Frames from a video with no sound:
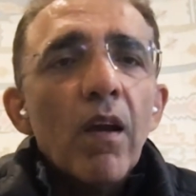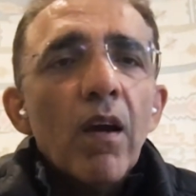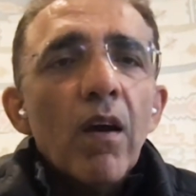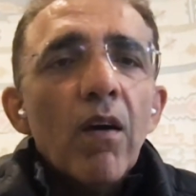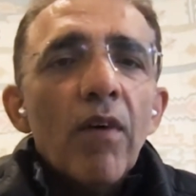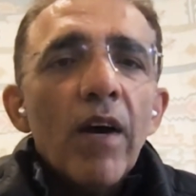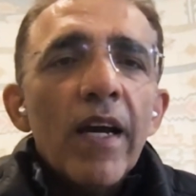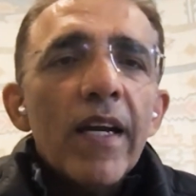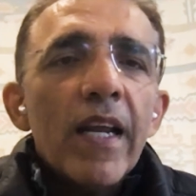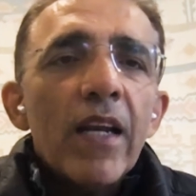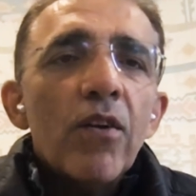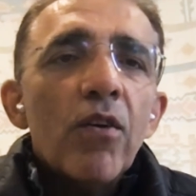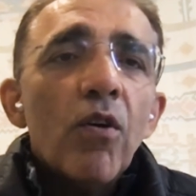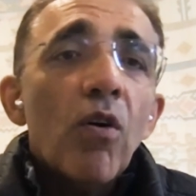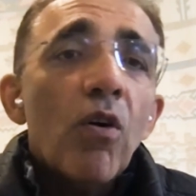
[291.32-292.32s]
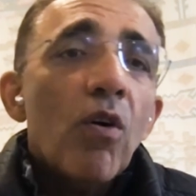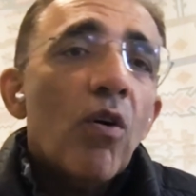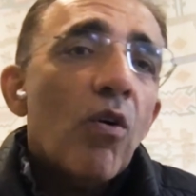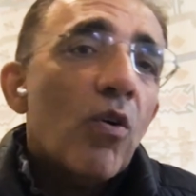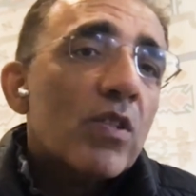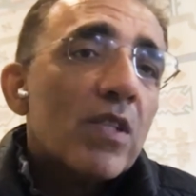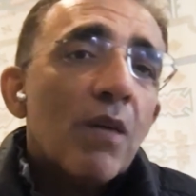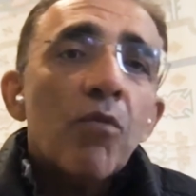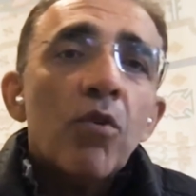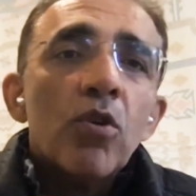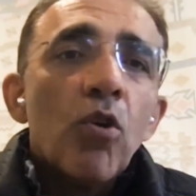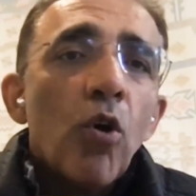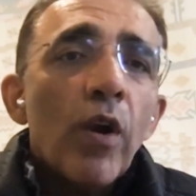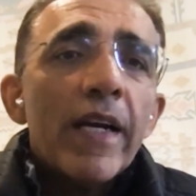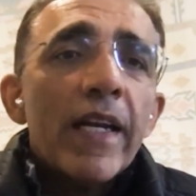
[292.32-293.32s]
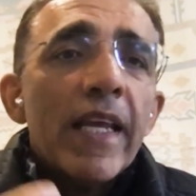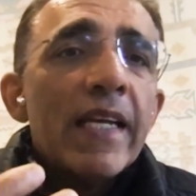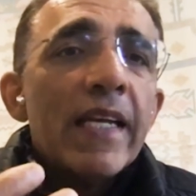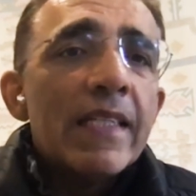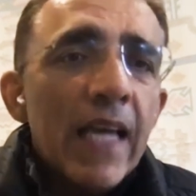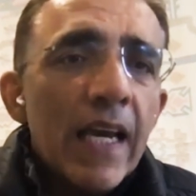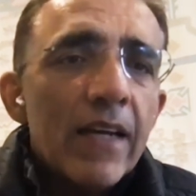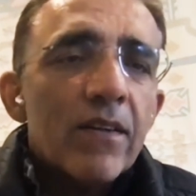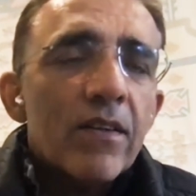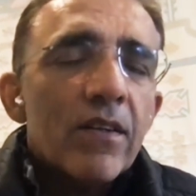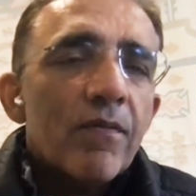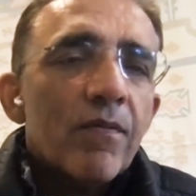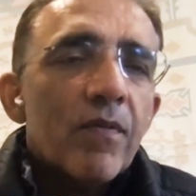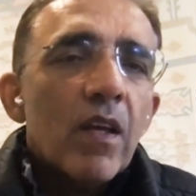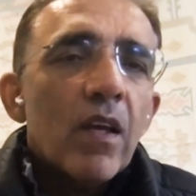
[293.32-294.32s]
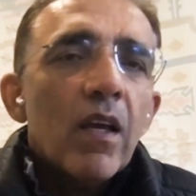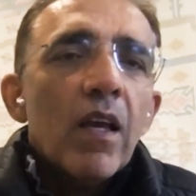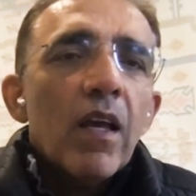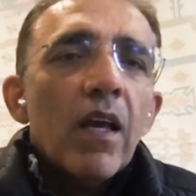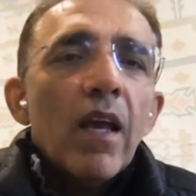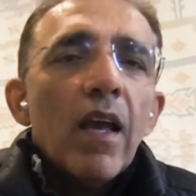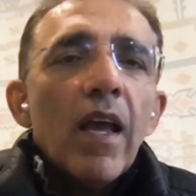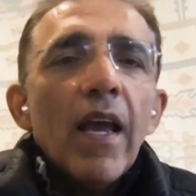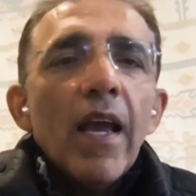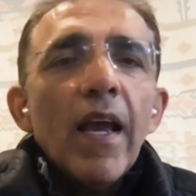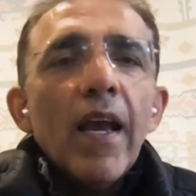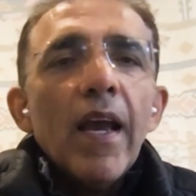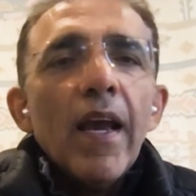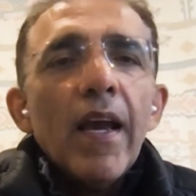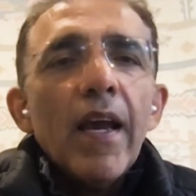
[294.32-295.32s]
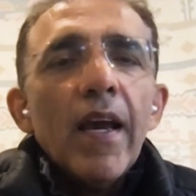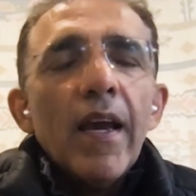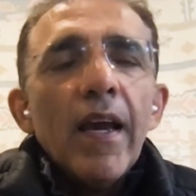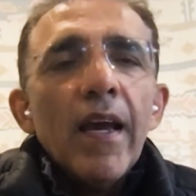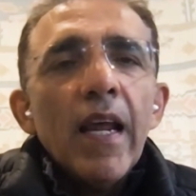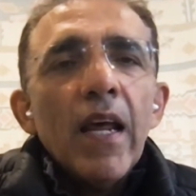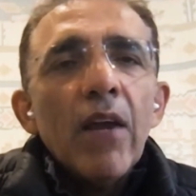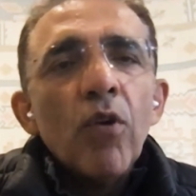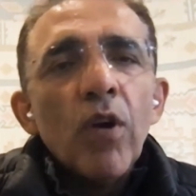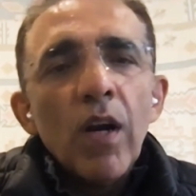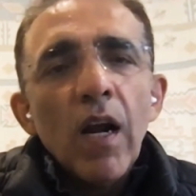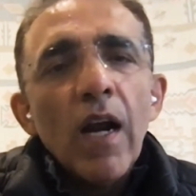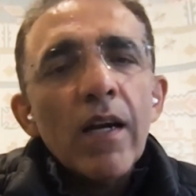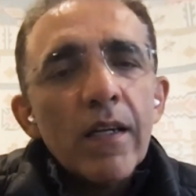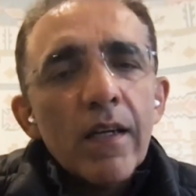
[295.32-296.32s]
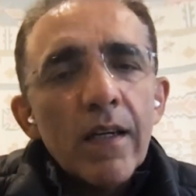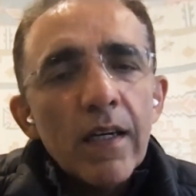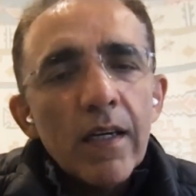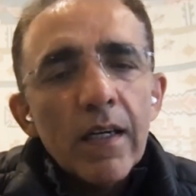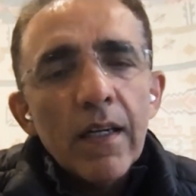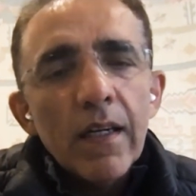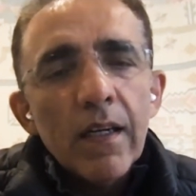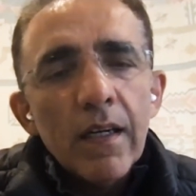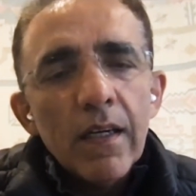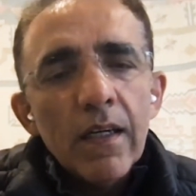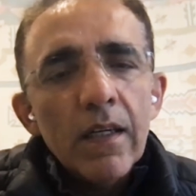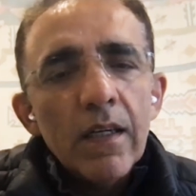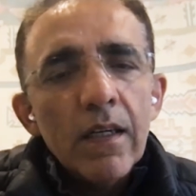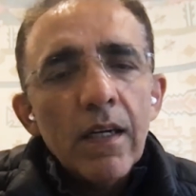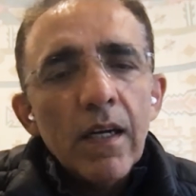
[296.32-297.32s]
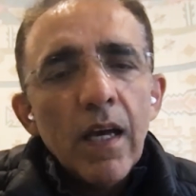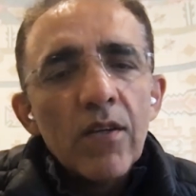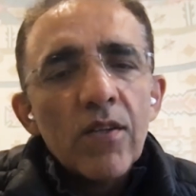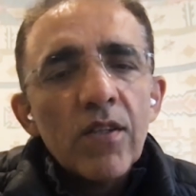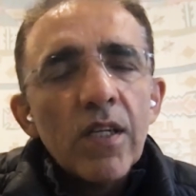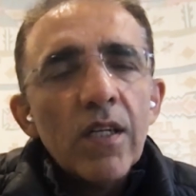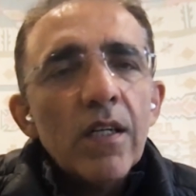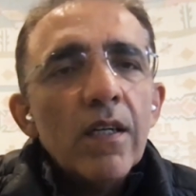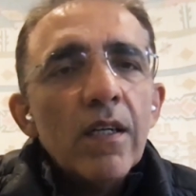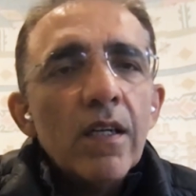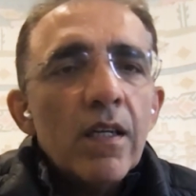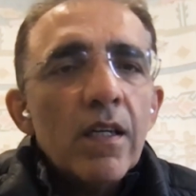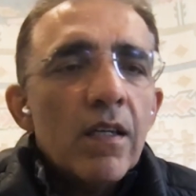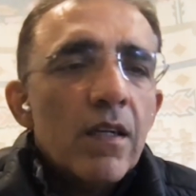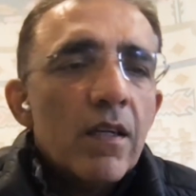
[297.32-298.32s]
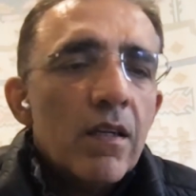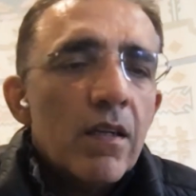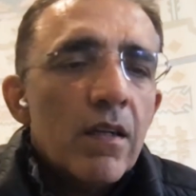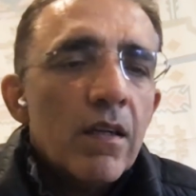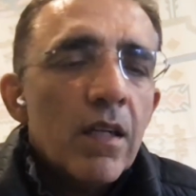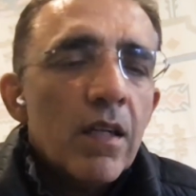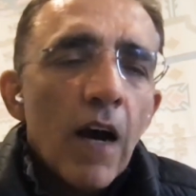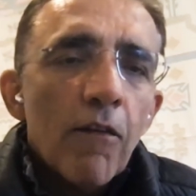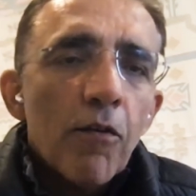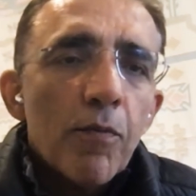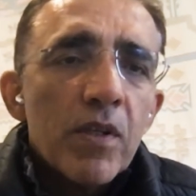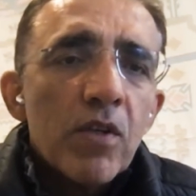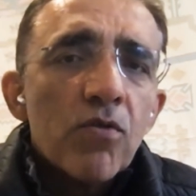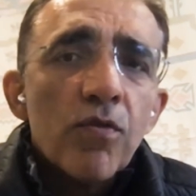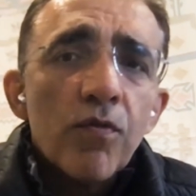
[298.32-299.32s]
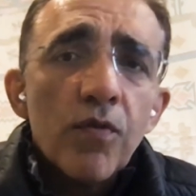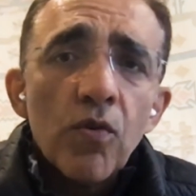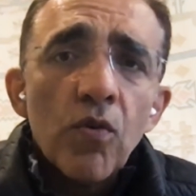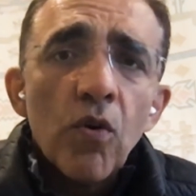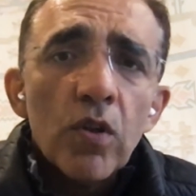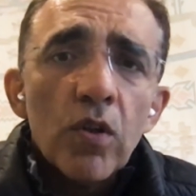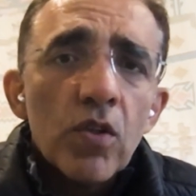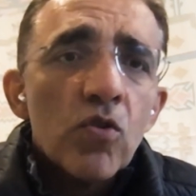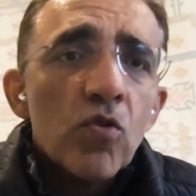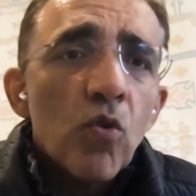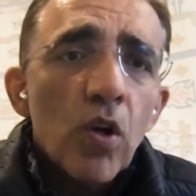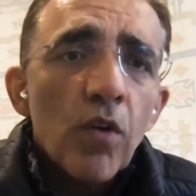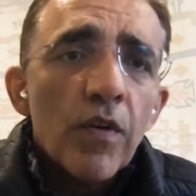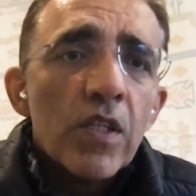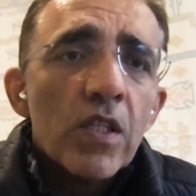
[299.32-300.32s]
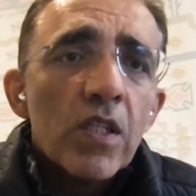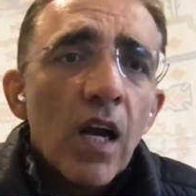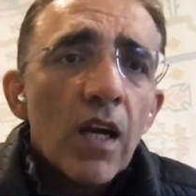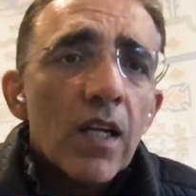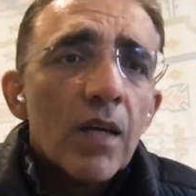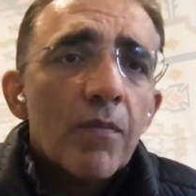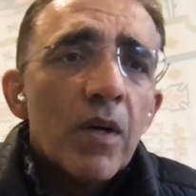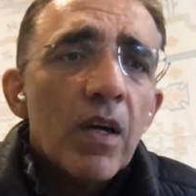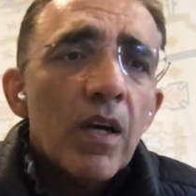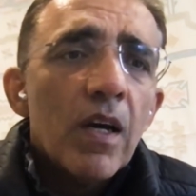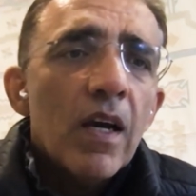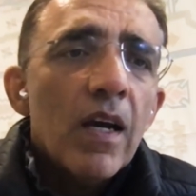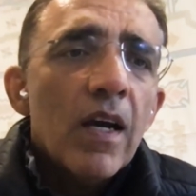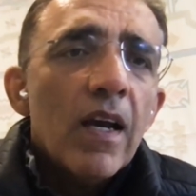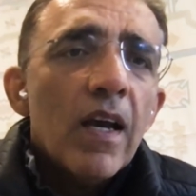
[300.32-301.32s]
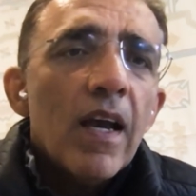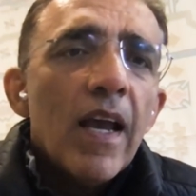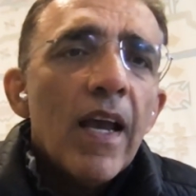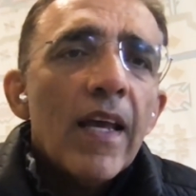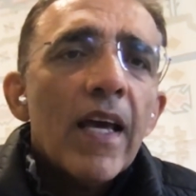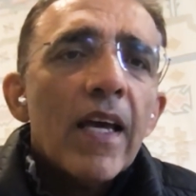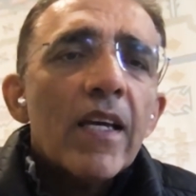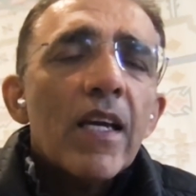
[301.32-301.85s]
right? And or some would call it intent. And I wrote an article last year in the Harvard Business Review called "The Soul of a Startup," and I